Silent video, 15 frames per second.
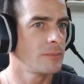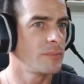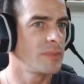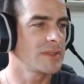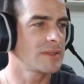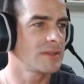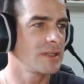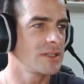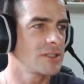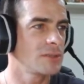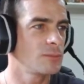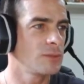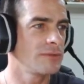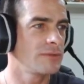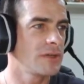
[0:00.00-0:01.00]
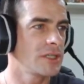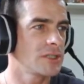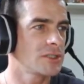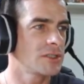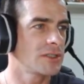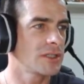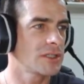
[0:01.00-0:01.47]
Pixelation with
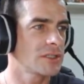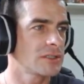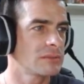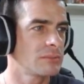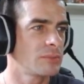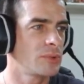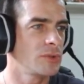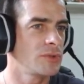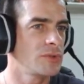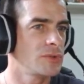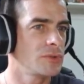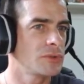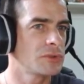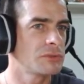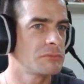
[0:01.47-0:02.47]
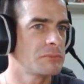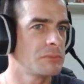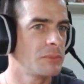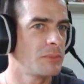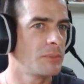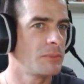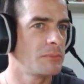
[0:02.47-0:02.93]
edge detection produce
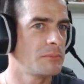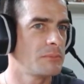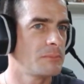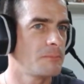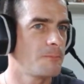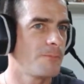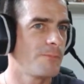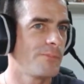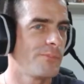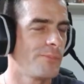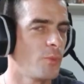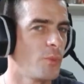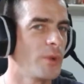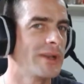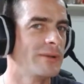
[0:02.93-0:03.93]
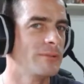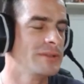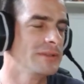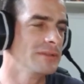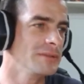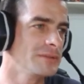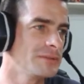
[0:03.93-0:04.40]
weird
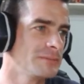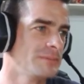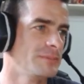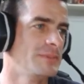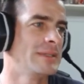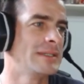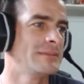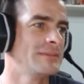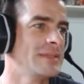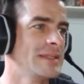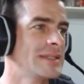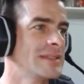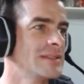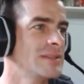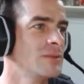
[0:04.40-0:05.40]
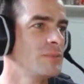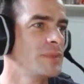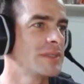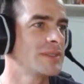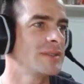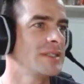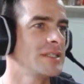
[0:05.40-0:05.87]
results because the
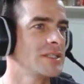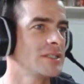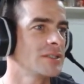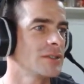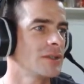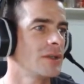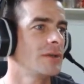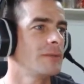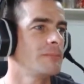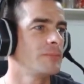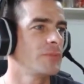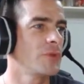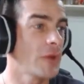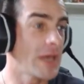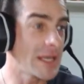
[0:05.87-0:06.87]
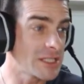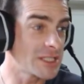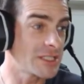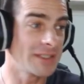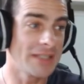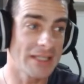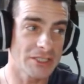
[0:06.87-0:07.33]
pixelation, the edge
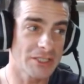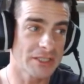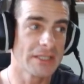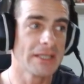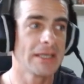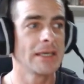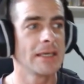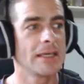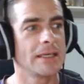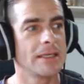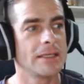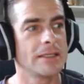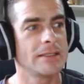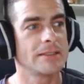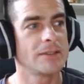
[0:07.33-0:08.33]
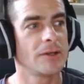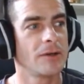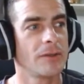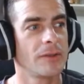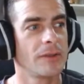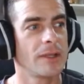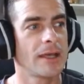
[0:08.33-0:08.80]
detection is
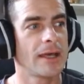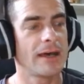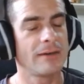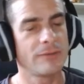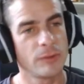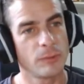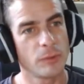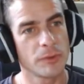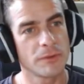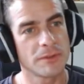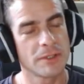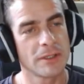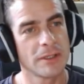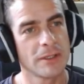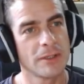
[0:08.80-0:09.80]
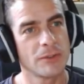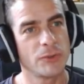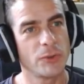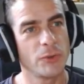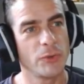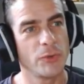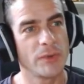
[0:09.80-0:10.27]
done afterwards,
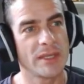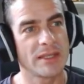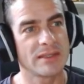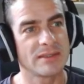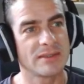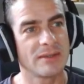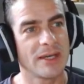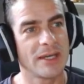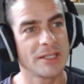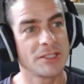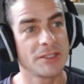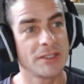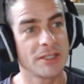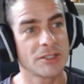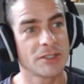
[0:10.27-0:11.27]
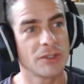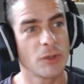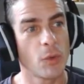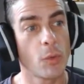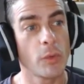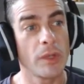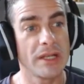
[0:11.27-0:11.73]
so you get the edge detection
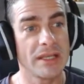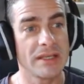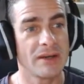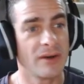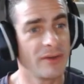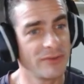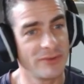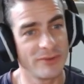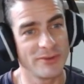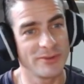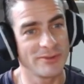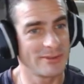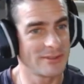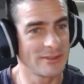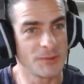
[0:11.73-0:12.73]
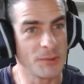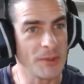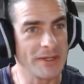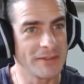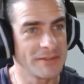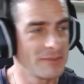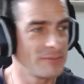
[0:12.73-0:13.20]
only on the
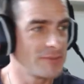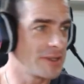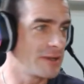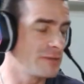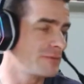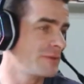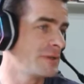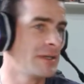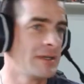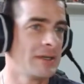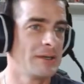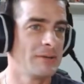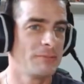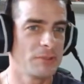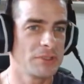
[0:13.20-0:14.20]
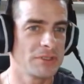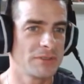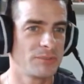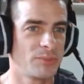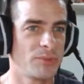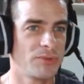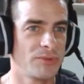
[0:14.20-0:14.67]
squares themselves, which
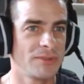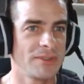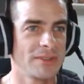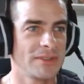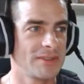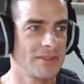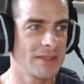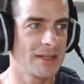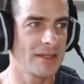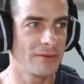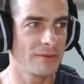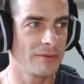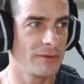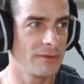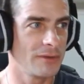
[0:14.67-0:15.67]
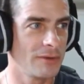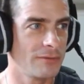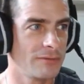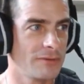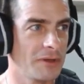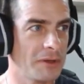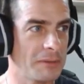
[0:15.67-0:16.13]
is producing this kind
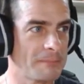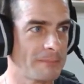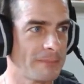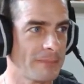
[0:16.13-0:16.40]
of